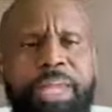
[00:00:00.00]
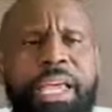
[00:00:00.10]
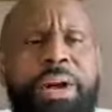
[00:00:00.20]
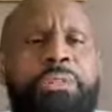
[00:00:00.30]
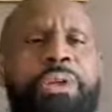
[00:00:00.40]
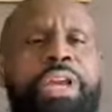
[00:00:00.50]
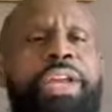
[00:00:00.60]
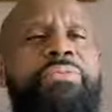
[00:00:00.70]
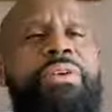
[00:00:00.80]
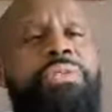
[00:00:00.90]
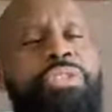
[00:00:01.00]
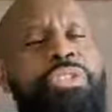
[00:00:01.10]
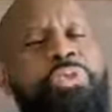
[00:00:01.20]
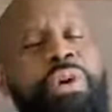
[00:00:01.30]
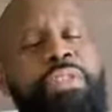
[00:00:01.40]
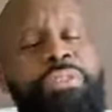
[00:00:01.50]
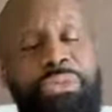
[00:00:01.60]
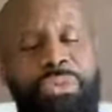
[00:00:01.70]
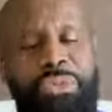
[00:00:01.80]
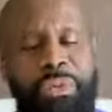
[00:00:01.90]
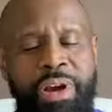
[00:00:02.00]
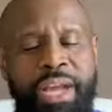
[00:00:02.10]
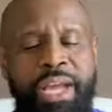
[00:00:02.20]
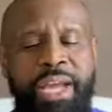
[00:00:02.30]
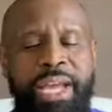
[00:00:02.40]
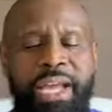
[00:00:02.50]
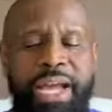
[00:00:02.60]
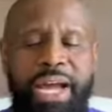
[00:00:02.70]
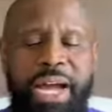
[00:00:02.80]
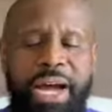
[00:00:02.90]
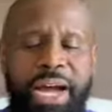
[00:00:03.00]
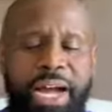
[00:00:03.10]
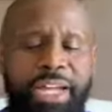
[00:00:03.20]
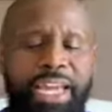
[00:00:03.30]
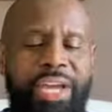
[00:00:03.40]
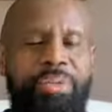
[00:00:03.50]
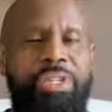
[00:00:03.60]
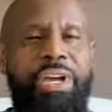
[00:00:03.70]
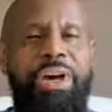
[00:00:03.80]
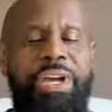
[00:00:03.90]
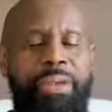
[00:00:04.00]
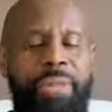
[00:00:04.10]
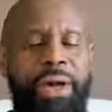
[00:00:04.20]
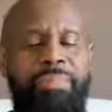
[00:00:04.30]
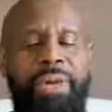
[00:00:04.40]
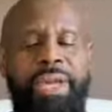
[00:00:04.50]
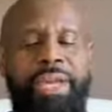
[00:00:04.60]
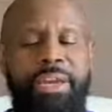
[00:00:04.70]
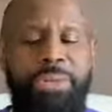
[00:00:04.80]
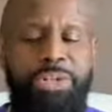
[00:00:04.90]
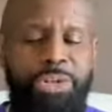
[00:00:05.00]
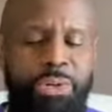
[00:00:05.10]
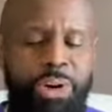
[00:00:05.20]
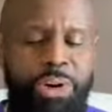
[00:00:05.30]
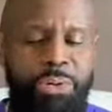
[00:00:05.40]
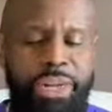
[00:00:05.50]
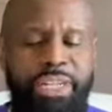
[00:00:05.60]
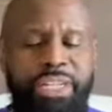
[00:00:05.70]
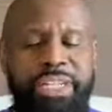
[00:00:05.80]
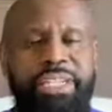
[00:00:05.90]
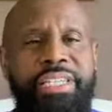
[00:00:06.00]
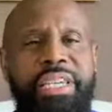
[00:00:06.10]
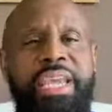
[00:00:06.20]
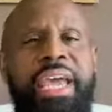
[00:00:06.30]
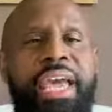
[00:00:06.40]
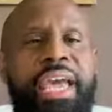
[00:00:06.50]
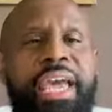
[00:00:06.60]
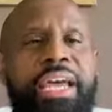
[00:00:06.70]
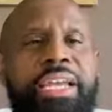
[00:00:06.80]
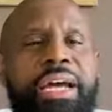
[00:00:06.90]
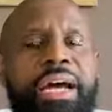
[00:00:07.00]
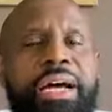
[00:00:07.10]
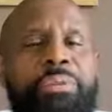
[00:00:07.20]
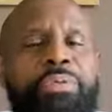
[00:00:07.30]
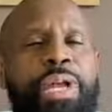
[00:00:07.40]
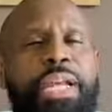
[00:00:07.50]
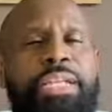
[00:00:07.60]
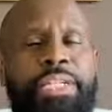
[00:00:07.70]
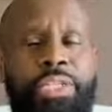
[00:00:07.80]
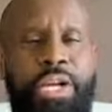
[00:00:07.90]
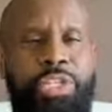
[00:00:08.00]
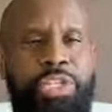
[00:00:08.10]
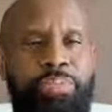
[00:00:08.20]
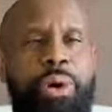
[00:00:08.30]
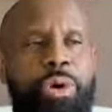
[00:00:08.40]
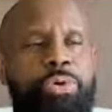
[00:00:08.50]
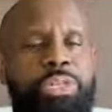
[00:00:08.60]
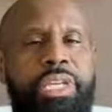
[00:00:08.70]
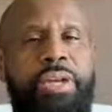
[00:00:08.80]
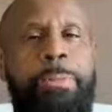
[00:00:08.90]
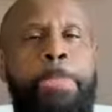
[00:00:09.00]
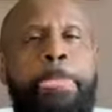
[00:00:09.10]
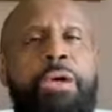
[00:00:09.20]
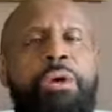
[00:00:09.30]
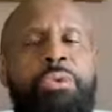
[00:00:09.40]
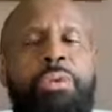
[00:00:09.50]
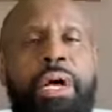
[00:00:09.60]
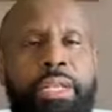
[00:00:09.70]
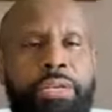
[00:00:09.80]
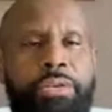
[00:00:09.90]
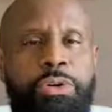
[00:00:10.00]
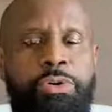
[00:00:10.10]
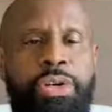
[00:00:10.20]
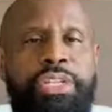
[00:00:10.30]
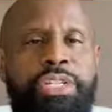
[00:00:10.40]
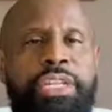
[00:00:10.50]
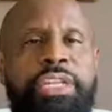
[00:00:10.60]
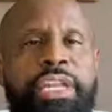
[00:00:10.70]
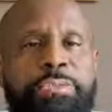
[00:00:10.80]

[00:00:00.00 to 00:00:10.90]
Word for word: And I'm reading verses 1 through 3. Uh, again, we're talking about being immature Christians and uh, really just exposing what Christian